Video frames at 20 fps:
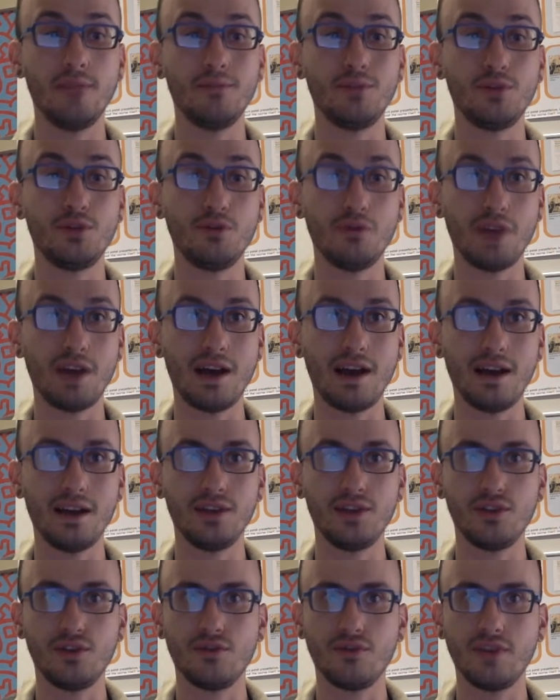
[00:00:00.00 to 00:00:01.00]
to a
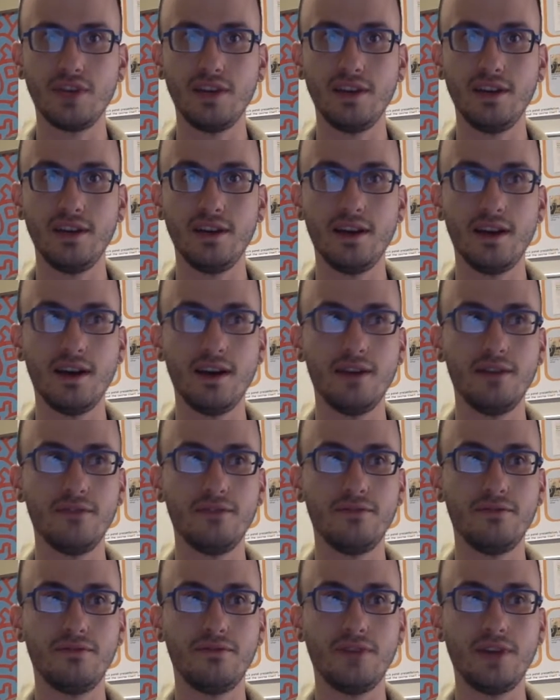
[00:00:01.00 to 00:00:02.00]
high degree
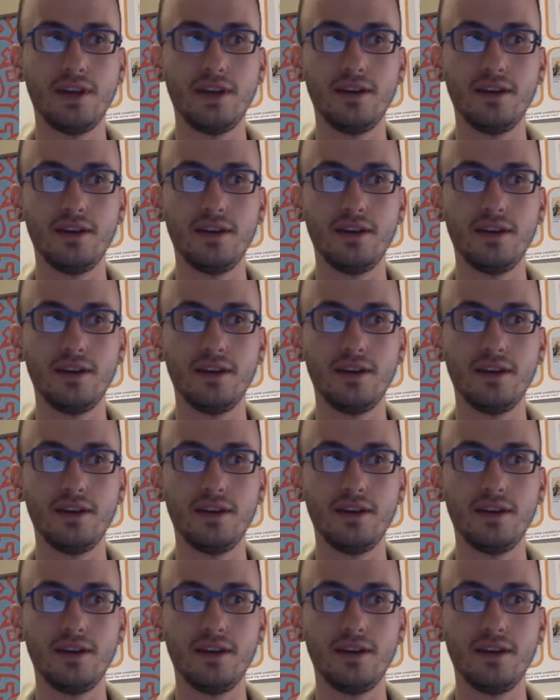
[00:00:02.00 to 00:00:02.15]
of